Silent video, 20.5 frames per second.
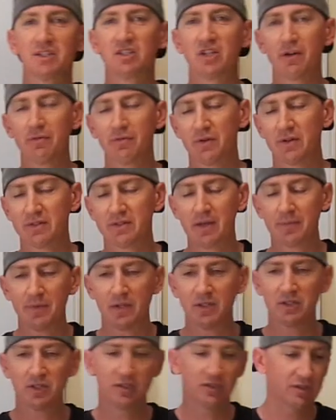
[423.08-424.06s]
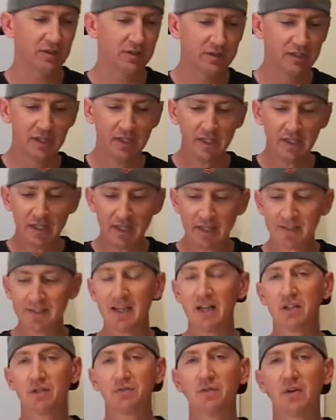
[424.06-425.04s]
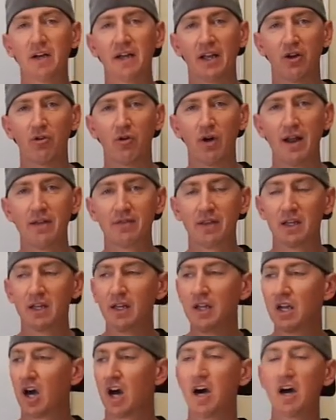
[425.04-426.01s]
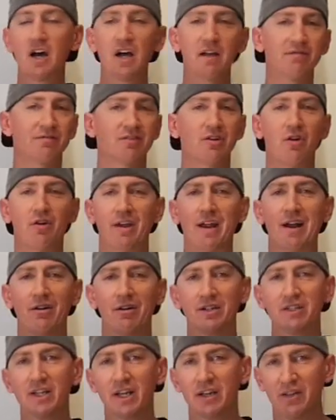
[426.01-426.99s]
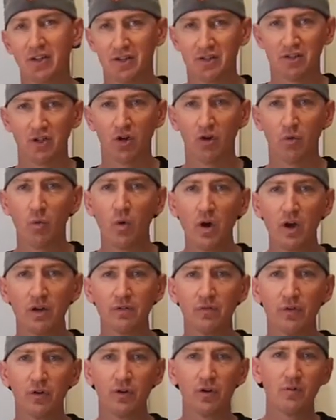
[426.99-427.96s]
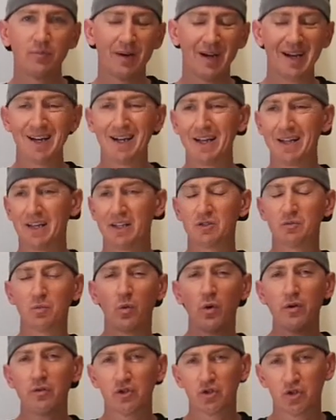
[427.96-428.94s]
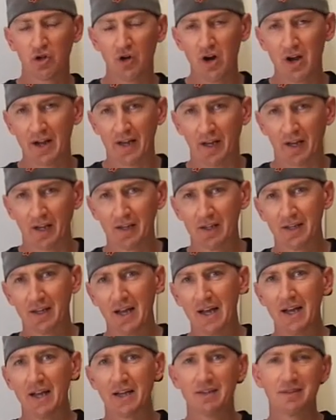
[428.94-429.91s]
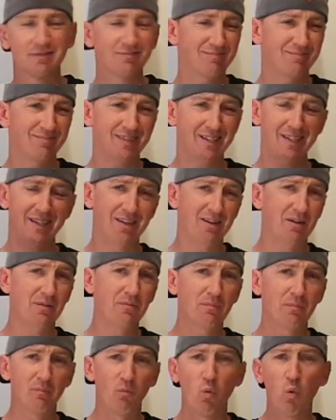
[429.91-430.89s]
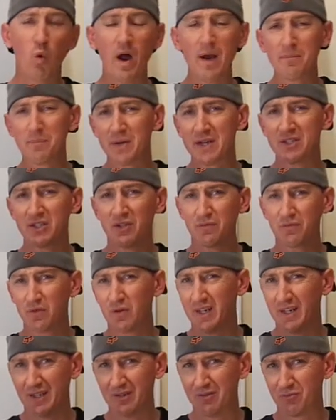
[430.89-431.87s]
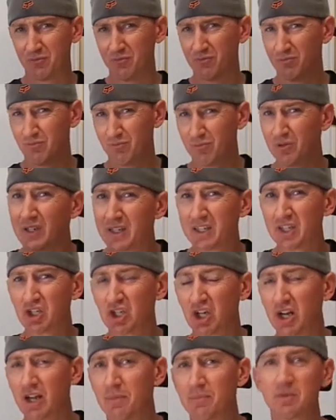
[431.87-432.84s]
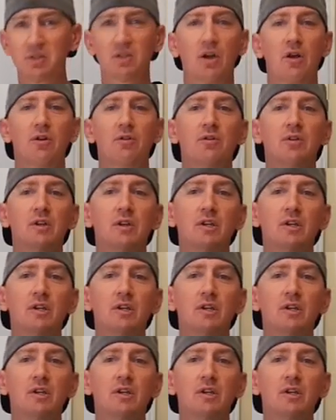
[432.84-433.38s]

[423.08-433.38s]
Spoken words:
different, something to just satisfy a craving. I've no guarantee that it's going to work for you, but hey, it's worth trying. And, you know, one piece of fruit is really cheap. So,